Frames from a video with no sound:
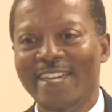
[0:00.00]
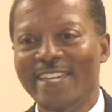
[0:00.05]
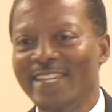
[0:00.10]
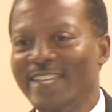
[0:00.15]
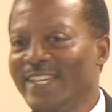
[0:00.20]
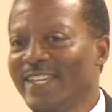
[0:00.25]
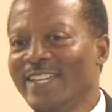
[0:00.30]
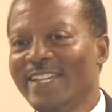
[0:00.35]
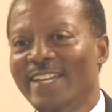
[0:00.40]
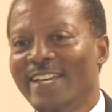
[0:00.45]

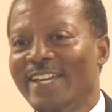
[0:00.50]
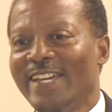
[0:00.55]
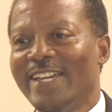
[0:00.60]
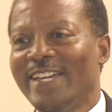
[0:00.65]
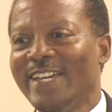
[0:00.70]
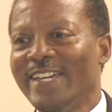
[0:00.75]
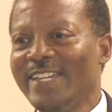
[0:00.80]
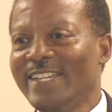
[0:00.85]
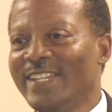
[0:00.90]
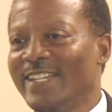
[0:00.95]
He,
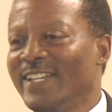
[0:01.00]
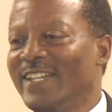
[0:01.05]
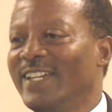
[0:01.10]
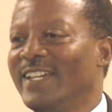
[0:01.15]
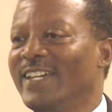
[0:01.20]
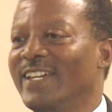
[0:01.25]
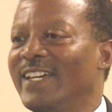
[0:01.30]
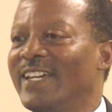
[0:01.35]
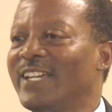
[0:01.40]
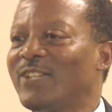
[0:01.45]
he,
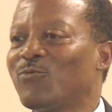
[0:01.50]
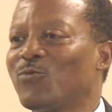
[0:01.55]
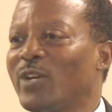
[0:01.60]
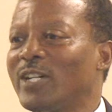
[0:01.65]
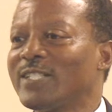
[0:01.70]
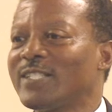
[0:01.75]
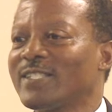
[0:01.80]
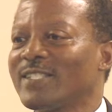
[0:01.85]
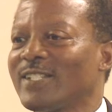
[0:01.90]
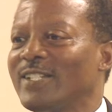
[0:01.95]
it
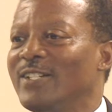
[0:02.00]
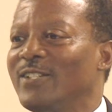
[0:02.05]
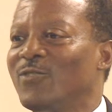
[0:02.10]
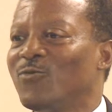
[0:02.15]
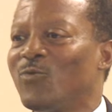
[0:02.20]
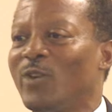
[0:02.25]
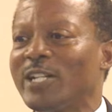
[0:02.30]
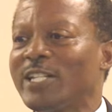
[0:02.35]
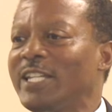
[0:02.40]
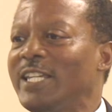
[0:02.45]
was
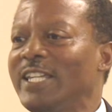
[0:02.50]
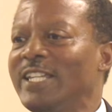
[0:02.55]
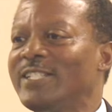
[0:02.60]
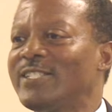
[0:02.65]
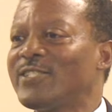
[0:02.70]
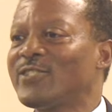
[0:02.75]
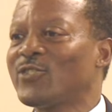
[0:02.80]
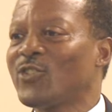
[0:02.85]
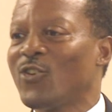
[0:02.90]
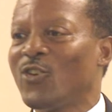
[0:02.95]
what he
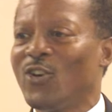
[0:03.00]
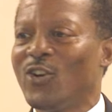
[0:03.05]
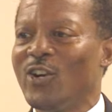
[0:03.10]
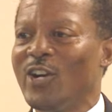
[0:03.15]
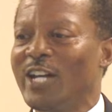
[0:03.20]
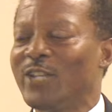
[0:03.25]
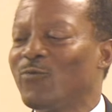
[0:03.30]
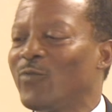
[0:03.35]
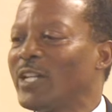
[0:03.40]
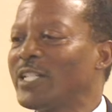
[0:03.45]

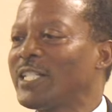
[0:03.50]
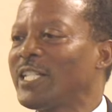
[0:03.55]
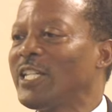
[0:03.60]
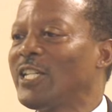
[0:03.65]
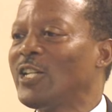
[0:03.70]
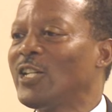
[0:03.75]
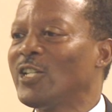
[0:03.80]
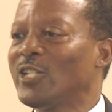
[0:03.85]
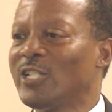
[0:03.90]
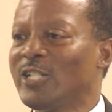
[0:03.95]
saw and what
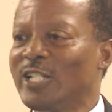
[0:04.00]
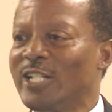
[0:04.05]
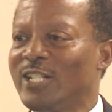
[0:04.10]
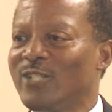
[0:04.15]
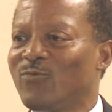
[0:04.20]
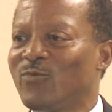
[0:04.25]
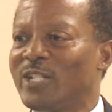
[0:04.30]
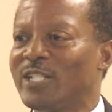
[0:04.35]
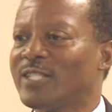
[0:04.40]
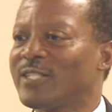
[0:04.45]
he
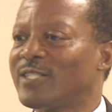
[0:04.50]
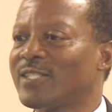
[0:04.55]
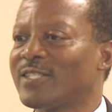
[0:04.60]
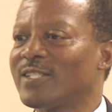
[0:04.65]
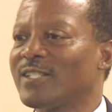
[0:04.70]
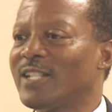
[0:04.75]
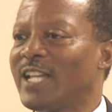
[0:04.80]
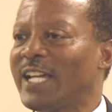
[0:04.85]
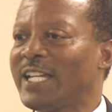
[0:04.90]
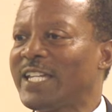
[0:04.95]
heard was
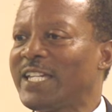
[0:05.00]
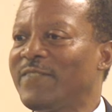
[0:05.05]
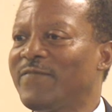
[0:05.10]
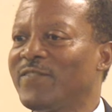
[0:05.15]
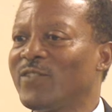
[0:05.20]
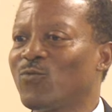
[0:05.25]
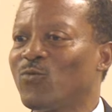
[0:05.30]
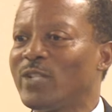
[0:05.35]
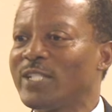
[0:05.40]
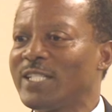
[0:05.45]
like if
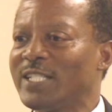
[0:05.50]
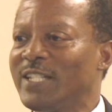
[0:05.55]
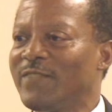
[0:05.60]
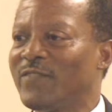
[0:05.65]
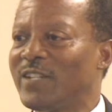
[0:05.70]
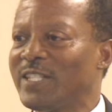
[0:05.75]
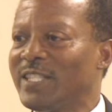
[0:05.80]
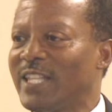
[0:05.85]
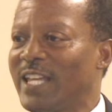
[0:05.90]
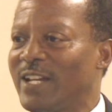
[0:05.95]
it wasn't
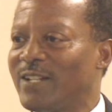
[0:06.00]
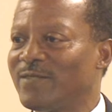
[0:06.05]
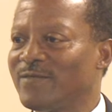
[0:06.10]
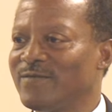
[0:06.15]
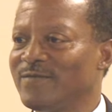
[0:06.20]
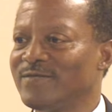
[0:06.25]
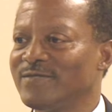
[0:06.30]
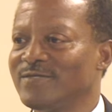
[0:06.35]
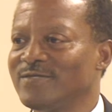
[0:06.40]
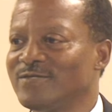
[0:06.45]
even there.
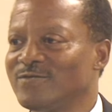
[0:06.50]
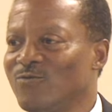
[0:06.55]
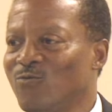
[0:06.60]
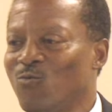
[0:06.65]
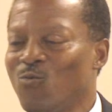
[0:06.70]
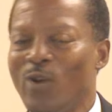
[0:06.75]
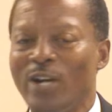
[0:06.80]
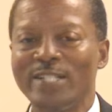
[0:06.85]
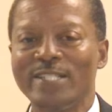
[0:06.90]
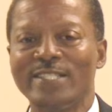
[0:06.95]

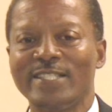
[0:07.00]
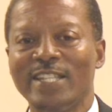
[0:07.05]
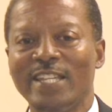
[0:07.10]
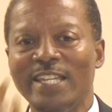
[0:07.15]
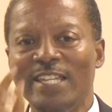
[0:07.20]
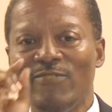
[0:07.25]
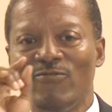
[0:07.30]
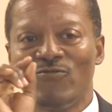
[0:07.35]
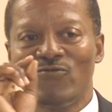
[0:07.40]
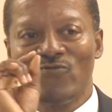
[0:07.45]
Once
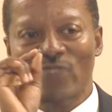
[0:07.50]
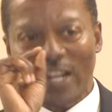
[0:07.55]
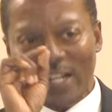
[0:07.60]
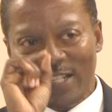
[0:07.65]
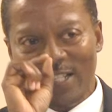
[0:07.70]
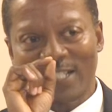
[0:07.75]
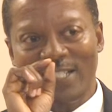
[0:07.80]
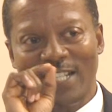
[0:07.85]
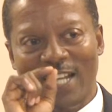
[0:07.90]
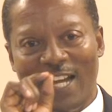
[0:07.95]
he
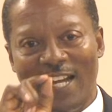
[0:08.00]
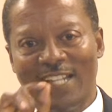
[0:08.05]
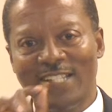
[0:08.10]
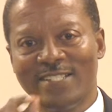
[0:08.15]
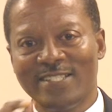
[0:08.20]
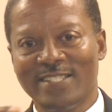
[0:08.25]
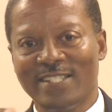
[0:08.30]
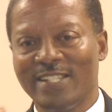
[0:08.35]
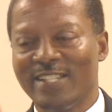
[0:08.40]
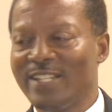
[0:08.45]

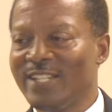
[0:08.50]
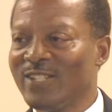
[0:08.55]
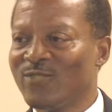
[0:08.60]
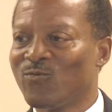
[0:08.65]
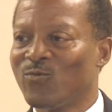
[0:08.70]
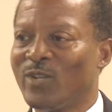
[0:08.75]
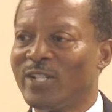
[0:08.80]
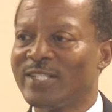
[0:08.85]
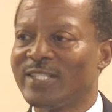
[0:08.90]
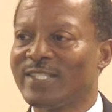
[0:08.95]
recognized it
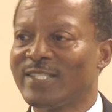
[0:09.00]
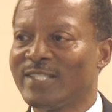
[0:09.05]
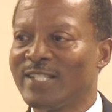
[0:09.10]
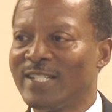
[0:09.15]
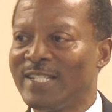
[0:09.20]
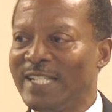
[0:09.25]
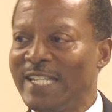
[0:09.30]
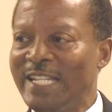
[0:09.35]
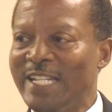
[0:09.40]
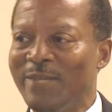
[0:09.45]
was to
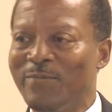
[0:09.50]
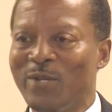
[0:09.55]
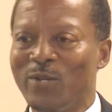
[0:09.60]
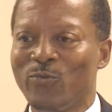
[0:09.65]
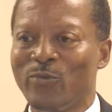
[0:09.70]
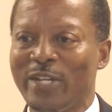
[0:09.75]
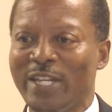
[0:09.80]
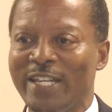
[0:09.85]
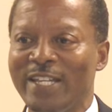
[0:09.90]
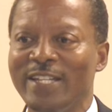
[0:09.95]
lead him
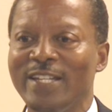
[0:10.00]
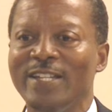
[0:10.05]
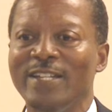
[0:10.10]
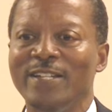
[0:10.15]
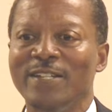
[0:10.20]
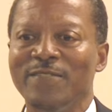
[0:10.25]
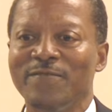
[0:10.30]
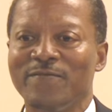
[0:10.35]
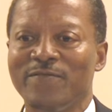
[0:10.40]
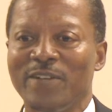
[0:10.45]
away
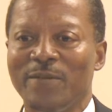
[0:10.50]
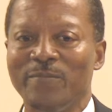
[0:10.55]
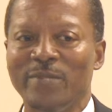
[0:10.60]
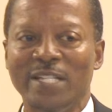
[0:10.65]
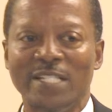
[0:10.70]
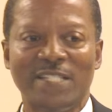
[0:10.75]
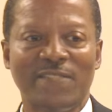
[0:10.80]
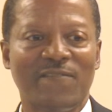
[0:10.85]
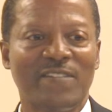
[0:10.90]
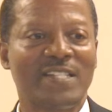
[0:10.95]
from
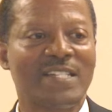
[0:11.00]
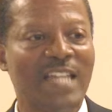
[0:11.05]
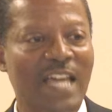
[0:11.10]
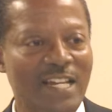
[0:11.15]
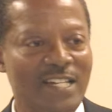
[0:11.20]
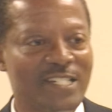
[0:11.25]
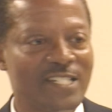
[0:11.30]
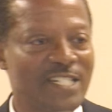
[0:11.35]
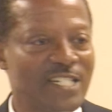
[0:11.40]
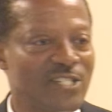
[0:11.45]
his
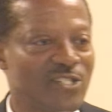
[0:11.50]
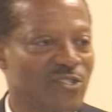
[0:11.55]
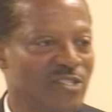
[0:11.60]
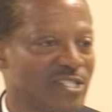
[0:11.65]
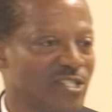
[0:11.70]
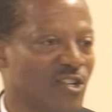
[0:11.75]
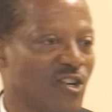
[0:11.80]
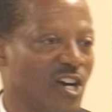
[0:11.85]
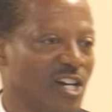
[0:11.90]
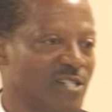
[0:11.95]
fidelity to
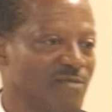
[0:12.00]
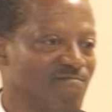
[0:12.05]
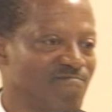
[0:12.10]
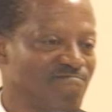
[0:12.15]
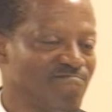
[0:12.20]
his God.